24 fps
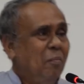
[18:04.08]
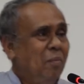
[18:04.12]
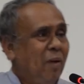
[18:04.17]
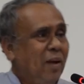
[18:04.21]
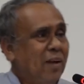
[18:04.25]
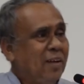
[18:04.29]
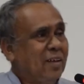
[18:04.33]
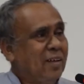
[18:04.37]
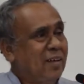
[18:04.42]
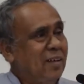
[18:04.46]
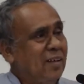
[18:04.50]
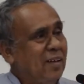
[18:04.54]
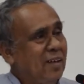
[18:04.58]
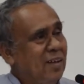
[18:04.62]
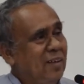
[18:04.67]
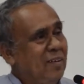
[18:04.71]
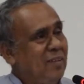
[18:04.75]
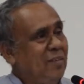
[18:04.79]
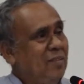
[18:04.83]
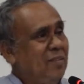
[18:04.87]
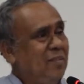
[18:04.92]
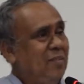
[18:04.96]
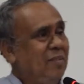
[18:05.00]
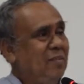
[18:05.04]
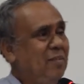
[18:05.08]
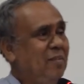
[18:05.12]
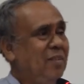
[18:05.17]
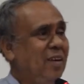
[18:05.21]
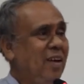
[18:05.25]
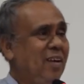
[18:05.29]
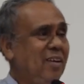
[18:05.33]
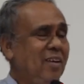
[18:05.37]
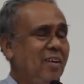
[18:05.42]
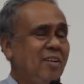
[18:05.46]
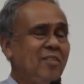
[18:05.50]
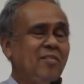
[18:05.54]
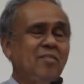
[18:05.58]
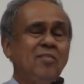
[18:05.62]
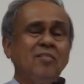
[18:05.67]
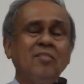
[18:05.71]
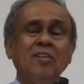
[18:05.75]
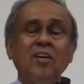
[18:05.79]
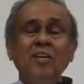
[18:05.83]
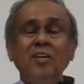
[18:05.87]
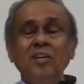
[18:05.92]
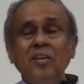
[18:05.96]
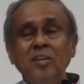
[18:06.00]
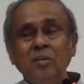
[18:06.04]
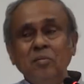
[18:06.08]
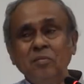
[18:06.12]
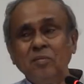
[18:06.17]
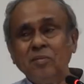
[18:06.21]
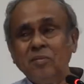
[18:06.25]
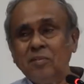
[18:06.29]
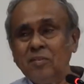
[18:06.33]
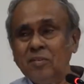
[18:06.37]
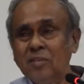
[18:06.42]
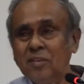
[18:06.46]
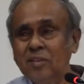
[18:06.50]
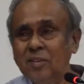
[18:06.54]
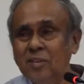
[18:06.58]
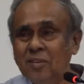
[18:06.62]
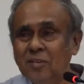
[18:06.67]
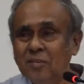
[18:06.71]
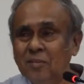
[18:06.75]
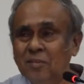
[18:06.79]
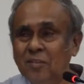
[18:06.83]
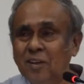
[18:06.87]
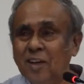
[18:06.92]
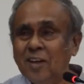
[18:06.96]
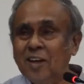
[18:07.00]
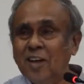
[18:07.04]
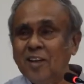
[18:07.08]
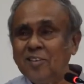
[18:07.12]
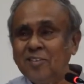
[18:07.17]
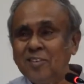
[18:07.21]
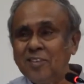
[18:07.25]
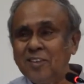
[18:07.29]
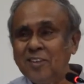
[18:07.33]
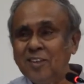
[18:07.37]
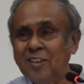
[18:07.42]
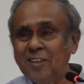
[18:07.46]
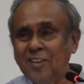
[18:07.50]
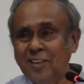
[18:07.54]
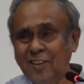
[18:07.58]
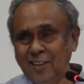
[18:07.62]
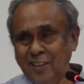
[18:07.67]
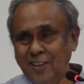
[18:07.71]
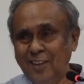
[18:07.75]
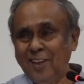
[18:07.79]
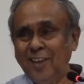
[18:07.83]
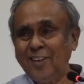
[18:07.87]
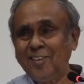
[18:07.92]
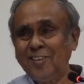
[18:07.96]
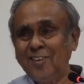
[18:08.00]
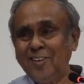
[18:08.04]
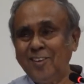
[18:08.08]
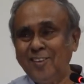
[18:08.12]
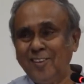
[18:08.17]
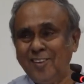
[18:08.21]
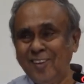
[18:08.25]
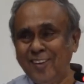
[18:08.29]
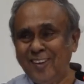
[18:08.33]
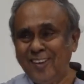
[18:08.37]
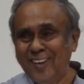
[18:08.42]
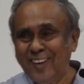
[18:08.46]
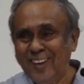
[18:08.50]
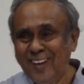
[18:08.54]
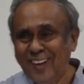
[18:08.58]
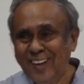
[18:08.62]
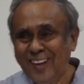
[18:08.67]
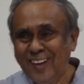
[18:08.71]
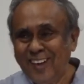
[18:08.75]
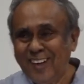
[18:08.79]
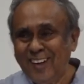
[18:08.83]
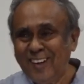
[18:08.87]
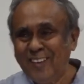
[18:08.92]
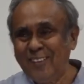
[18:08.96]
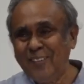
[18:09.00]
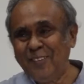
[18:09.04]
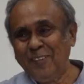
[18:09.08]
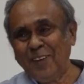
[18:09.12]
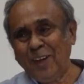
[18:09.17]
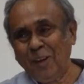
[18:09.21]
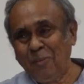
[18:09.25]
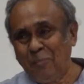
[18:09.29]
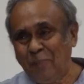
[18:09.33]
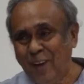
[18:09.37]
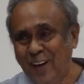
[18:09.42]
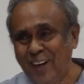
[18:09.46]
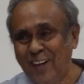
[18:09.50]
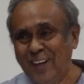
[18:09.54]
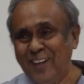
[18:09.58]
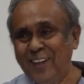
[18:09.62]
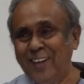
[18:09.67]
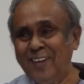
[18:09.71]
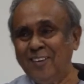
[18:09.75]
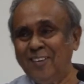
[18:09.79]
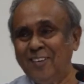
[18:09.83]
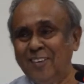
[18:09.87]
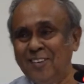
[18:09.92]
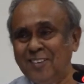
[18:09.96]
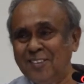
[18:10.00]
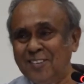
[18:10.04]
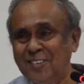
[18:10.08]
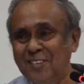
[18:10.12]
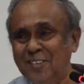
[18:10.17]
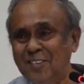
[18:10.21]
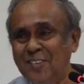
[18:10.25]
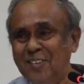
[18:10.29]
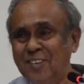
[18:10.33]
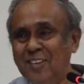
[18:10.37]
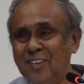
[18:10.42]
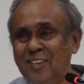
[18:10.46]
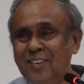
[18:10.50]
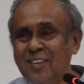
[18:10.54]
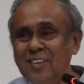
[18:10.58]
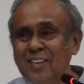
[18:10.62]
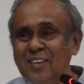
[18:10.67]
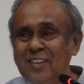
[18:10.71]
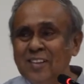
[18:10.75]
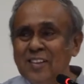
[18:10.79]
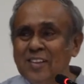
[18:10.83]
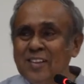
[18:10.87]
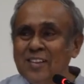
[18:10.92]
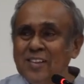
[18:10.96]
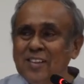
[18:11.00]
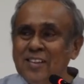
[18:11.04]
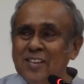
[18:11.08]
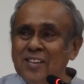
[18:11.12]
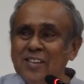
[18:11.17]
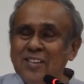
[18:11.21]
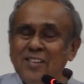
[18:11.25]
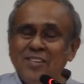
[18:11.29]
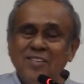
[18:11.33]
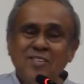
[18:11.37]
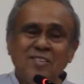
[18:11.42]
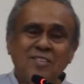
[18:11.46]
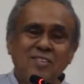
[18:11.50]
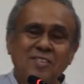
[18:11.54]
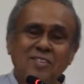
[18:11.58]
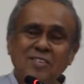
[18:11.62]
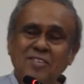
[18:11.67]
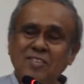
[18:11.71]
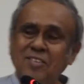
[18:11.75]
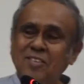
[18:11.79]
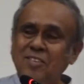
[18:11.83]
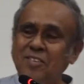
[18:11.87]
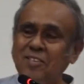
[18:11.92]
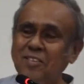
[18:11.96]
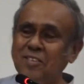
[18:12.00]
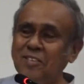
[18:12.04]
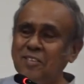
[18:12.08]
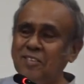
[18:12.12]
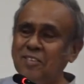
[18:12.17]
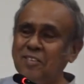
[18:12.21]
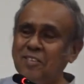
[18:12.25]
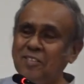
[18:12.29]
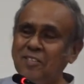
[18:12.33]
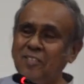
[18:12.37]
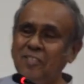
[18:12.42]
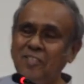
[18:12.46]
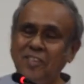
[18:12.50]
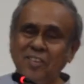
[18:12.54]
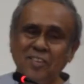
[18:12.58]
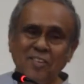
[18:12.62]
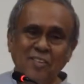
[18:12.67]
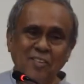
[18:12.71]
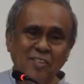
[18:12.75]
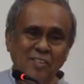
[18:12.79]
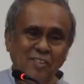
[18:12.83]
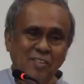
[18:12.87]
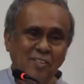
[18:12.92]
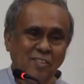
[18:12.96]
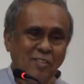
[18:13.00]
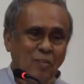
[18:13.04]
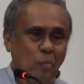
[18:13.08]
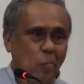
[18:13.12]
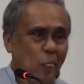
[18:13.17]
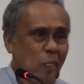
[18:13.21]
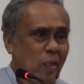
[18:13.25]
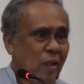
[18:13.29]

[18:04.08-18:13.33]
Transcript: But we are not quantum, we are classical, and as I said, we are mental also. So we don't know.